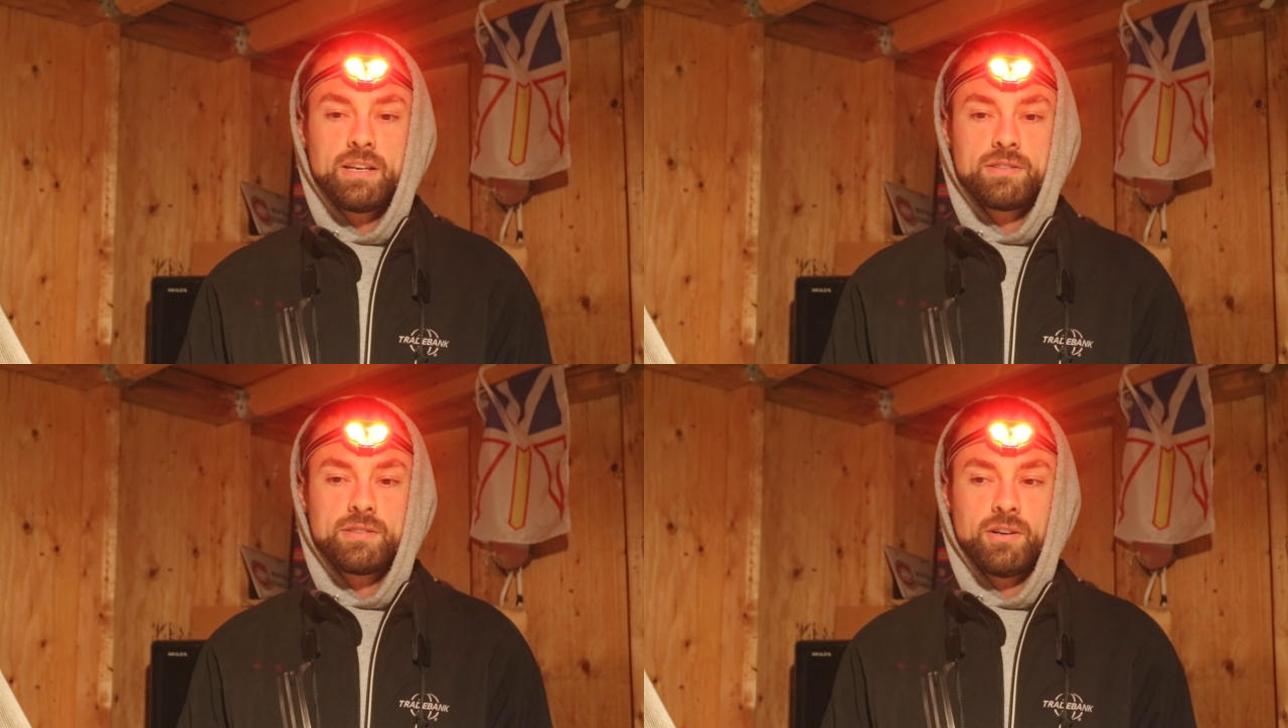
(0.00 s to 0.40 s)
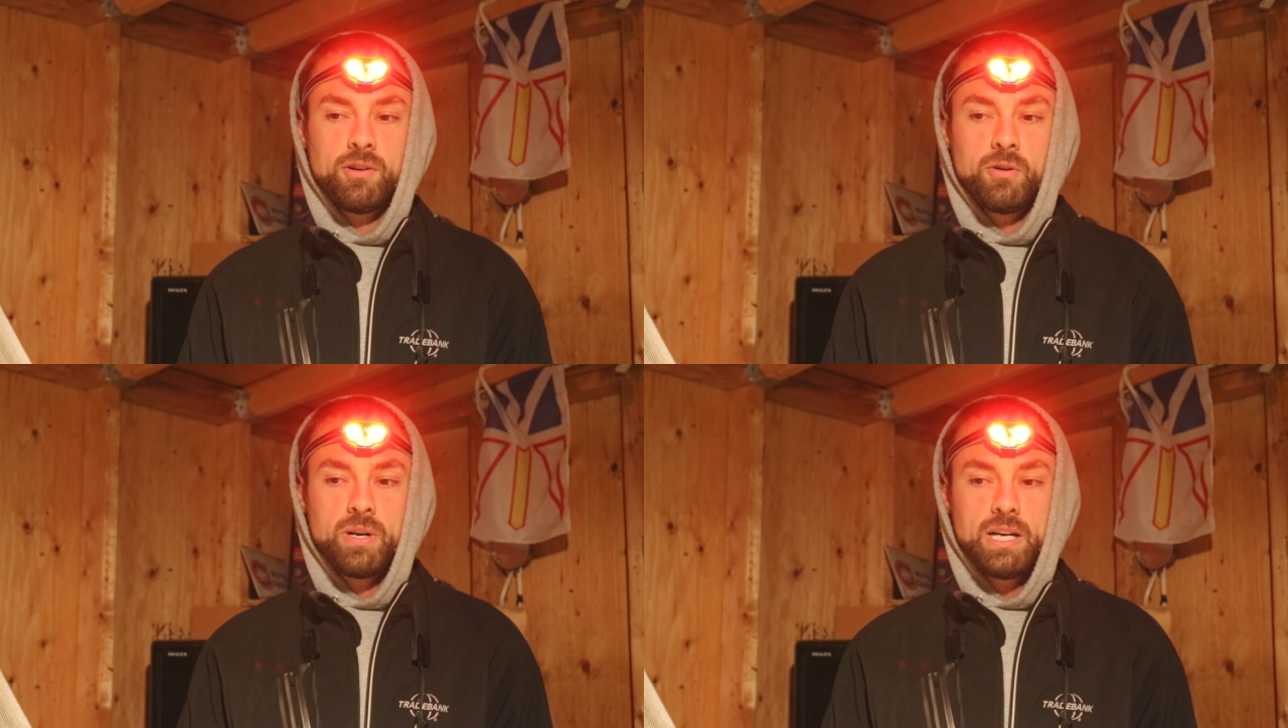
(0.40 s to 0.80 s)

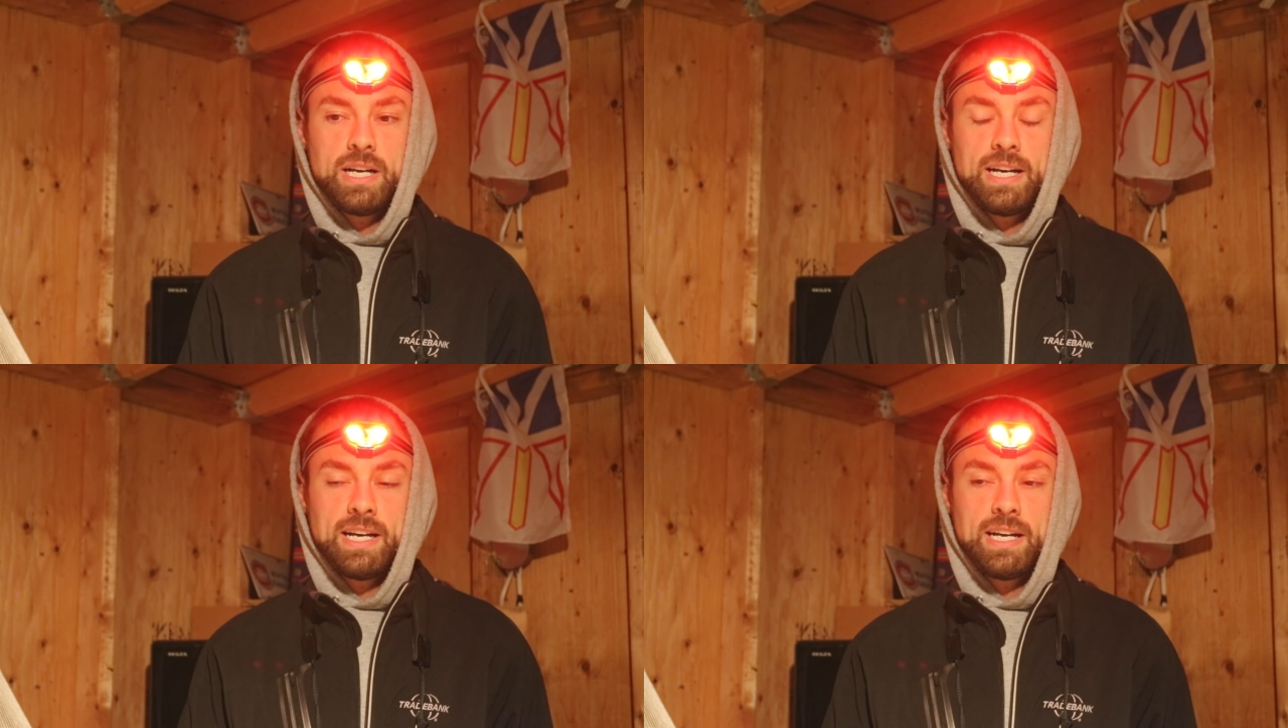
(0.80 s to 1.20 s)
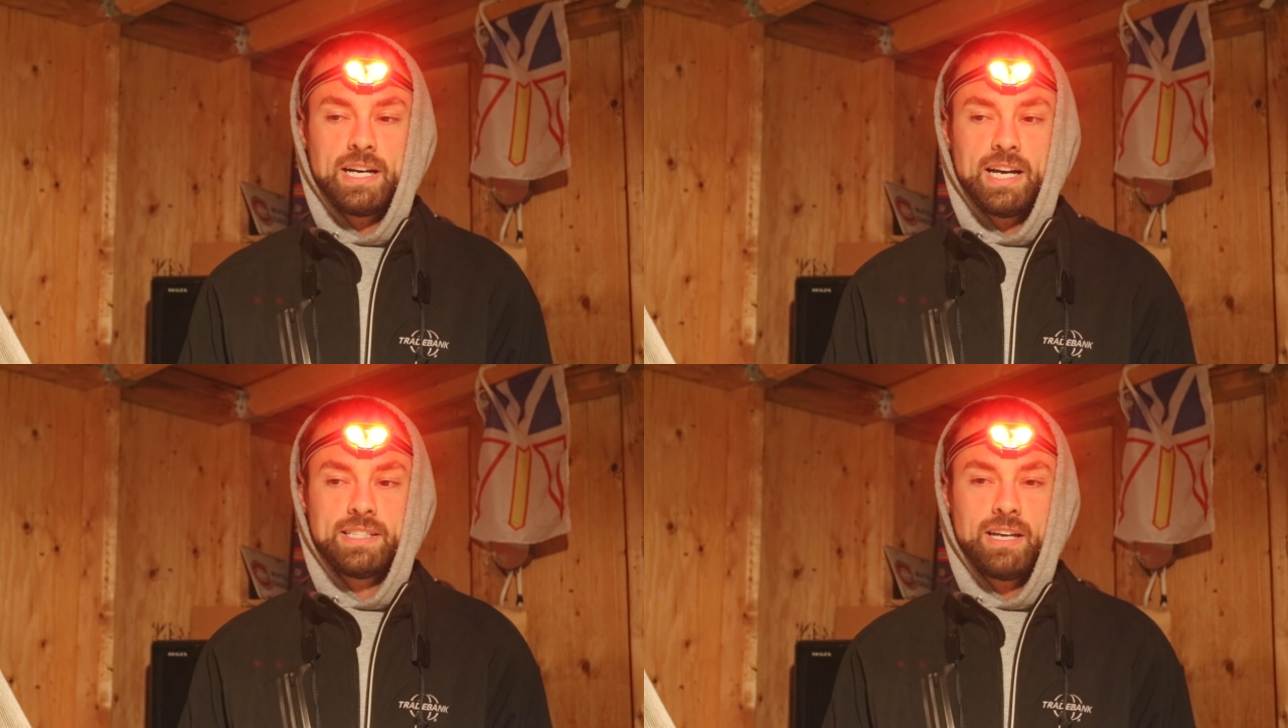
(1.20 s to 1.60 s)
So
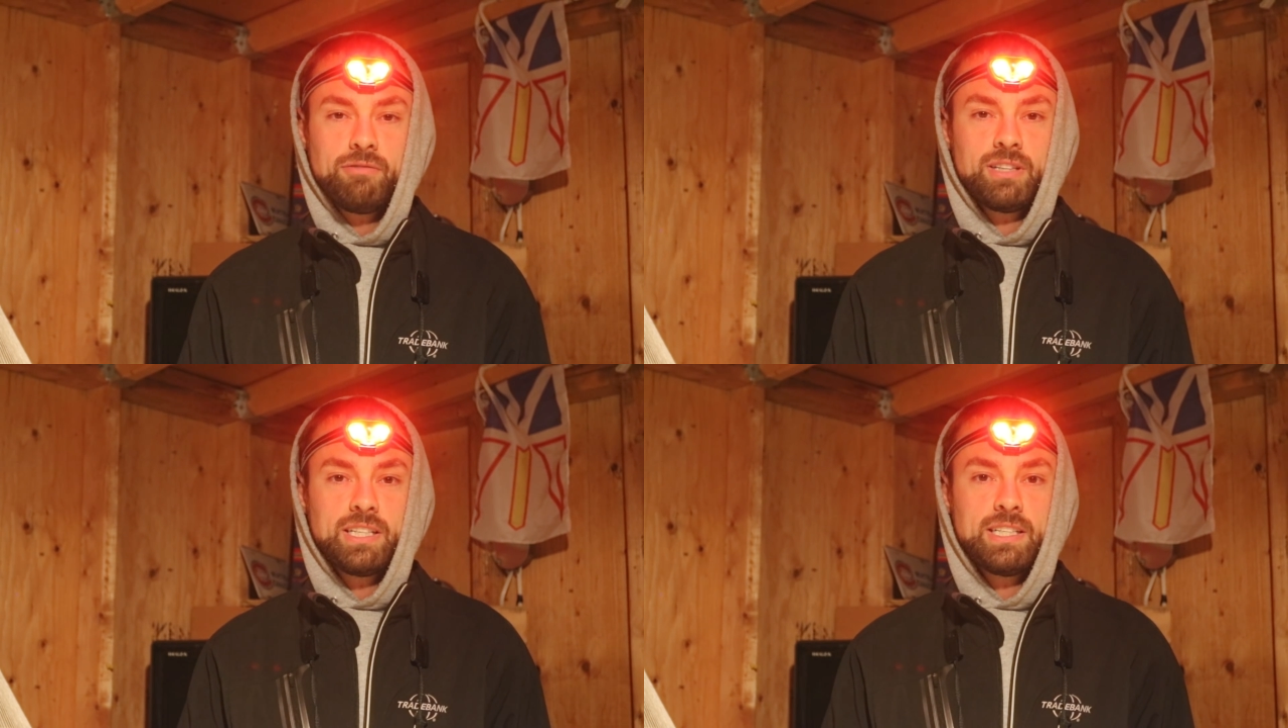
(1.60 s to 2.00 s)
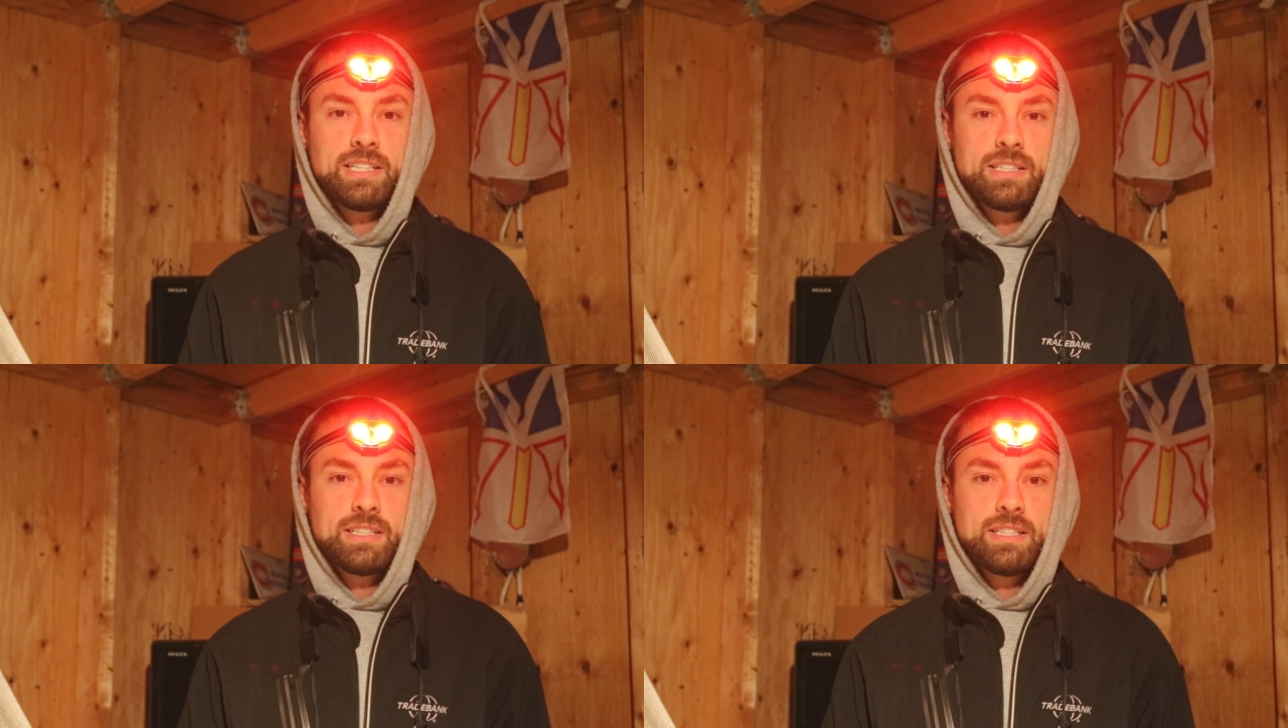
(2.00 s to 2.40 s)
uh, I definitely